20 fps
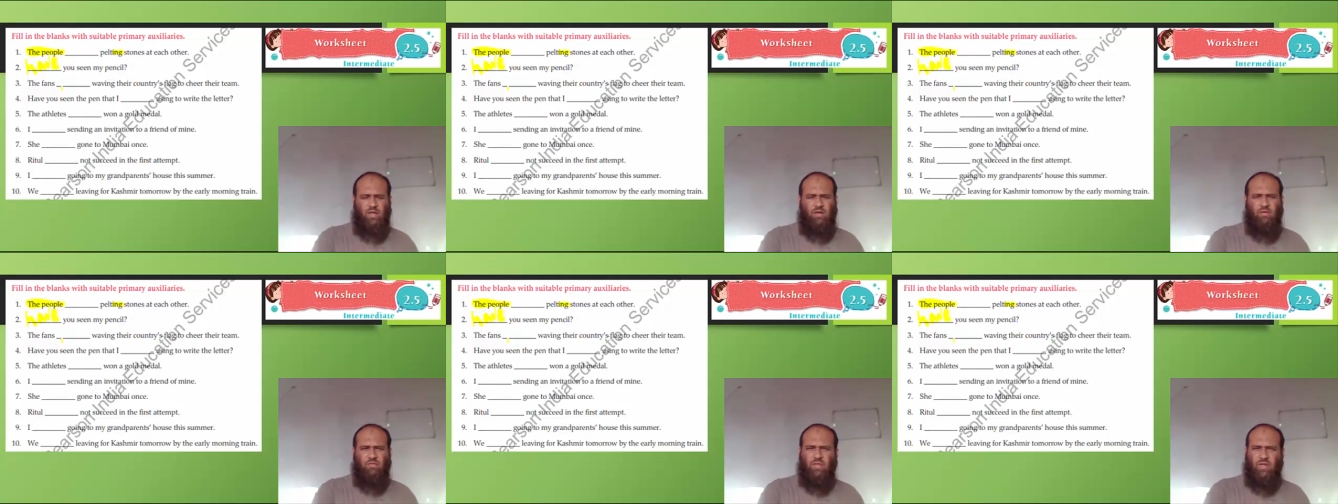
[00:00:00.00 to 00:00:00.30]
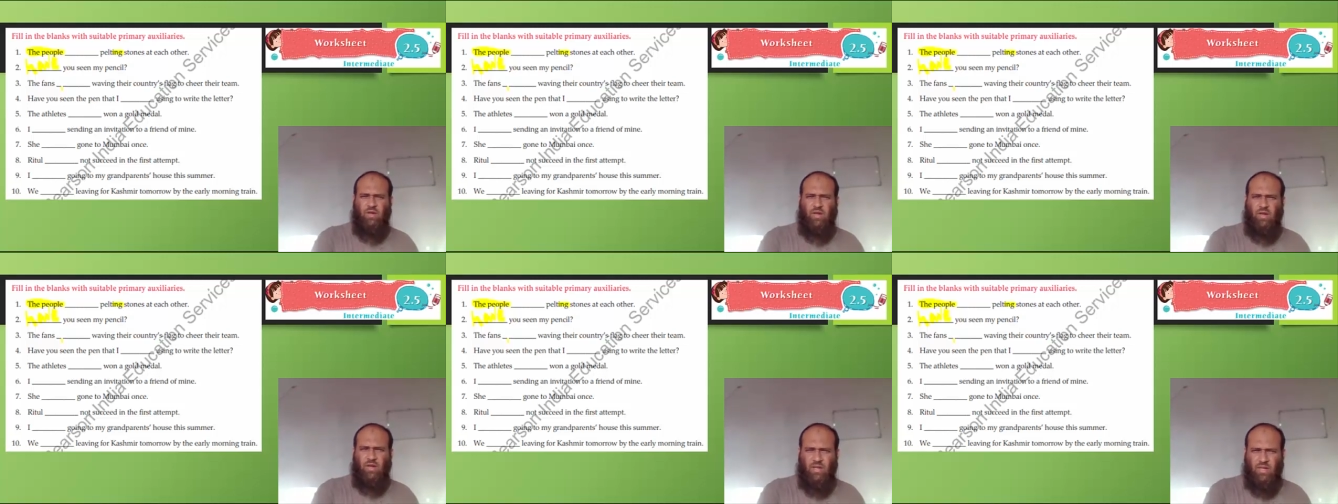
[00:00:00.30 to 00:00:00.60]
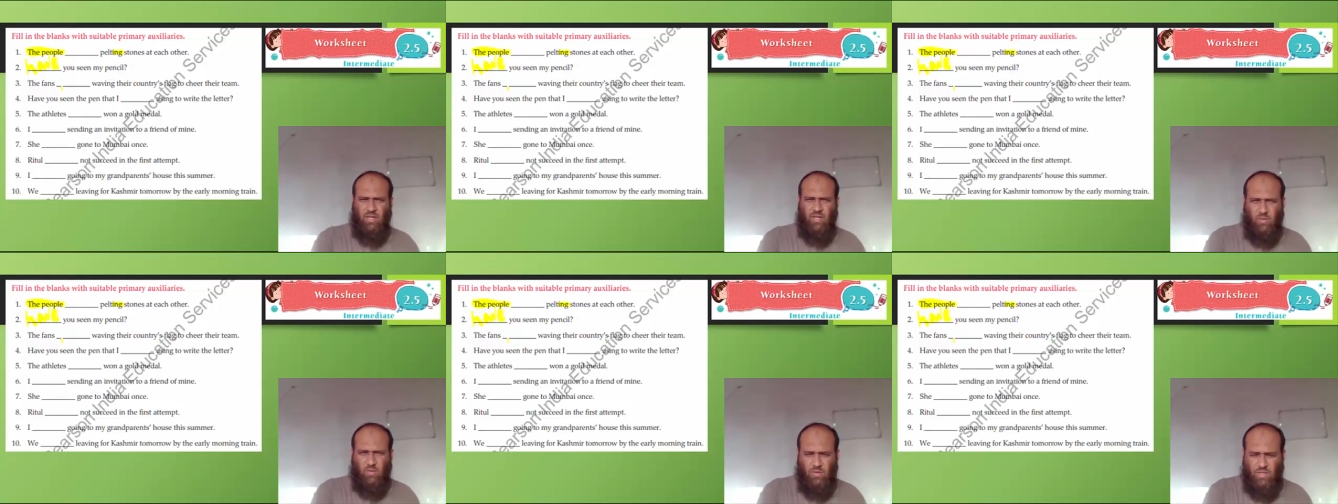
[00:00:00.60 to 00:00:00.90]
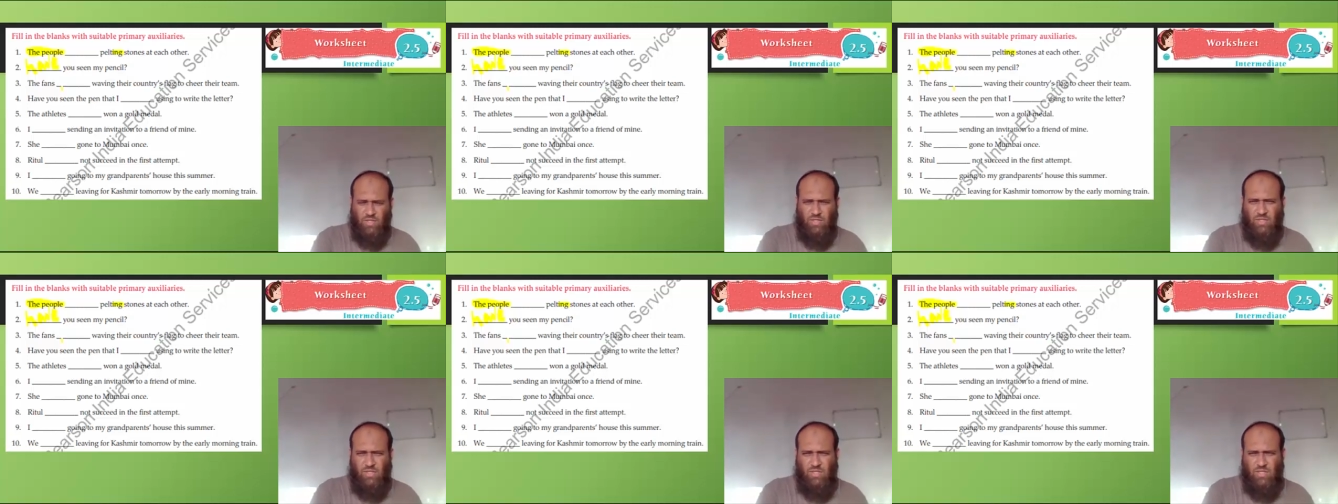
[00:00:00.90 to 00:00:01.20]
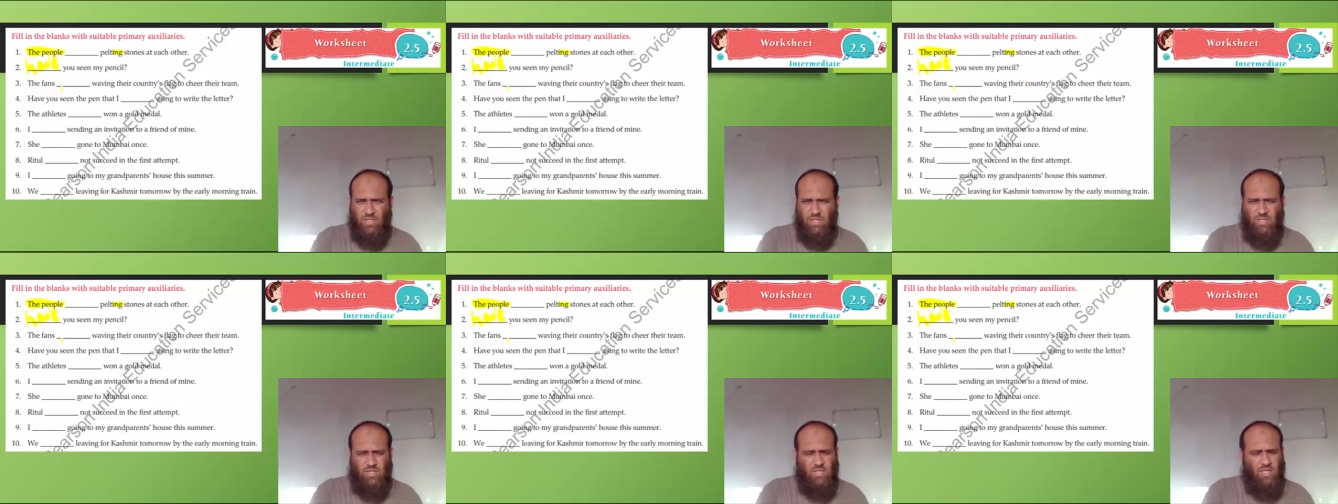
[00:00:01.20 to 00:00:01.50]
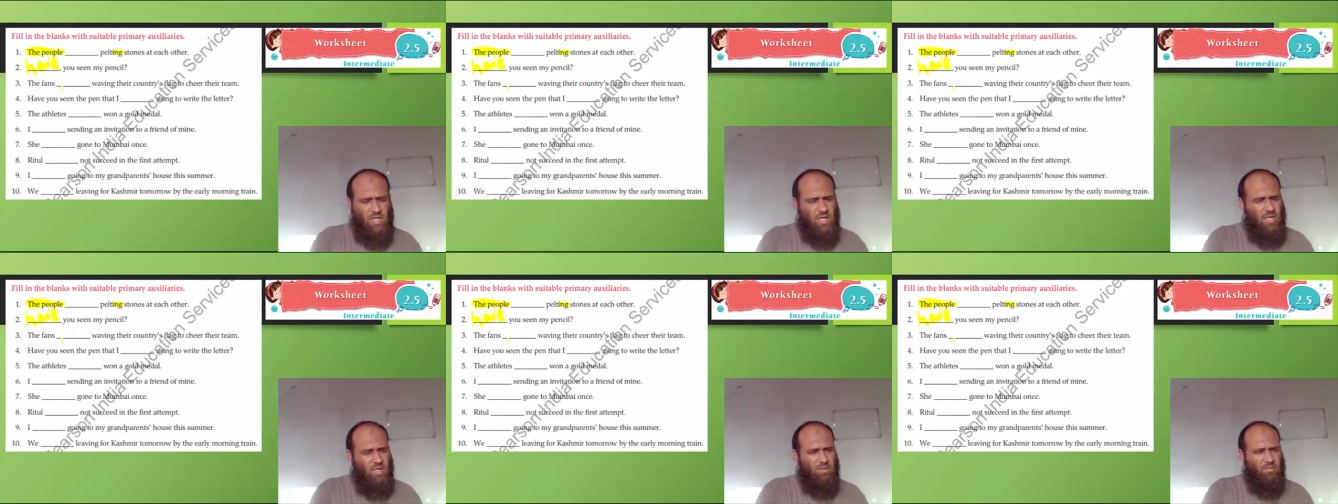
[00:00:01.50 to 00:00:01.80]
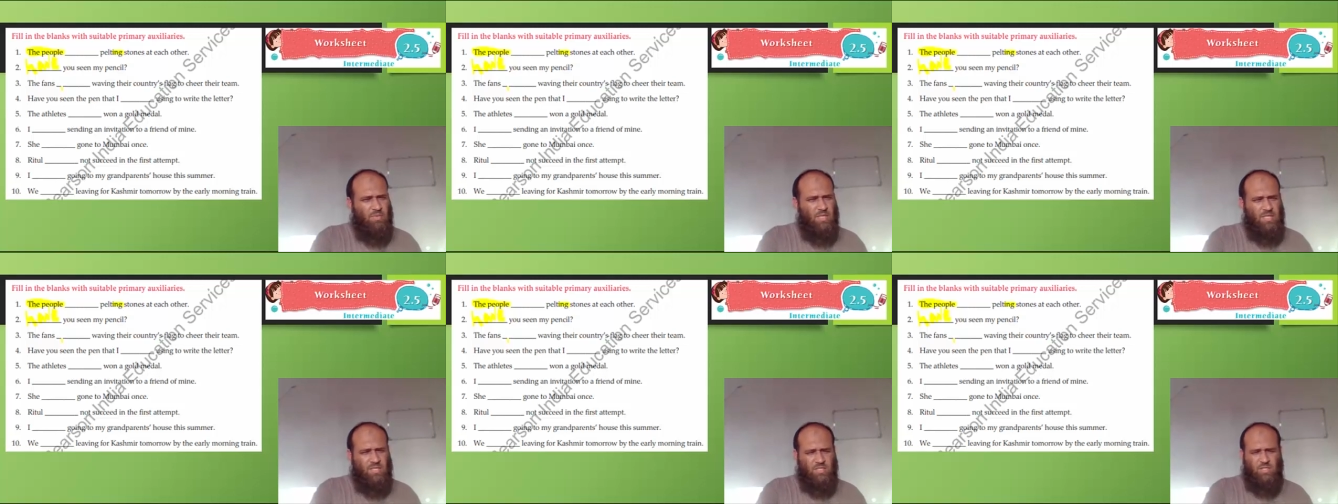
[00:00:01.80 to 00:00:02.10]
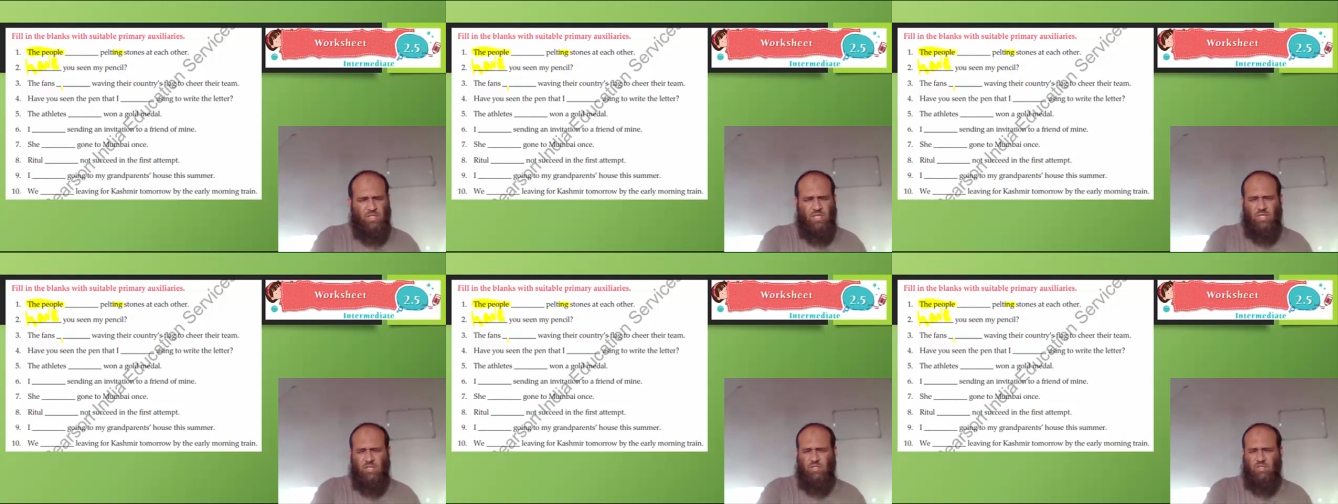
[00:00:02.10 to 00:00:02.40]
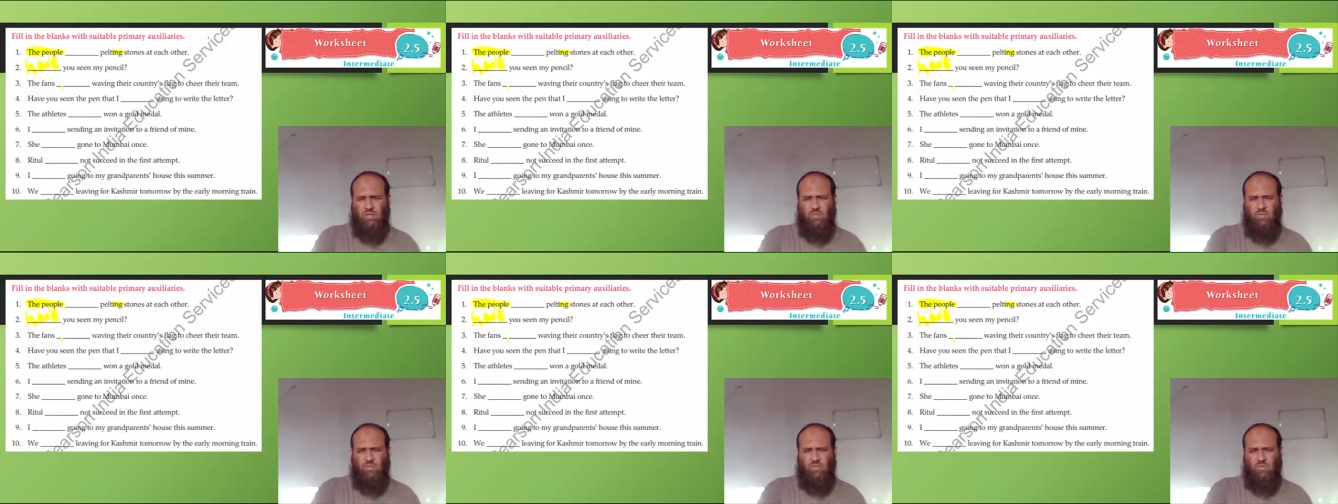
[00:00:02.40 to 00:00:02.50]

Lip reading: If there are any questions, please talk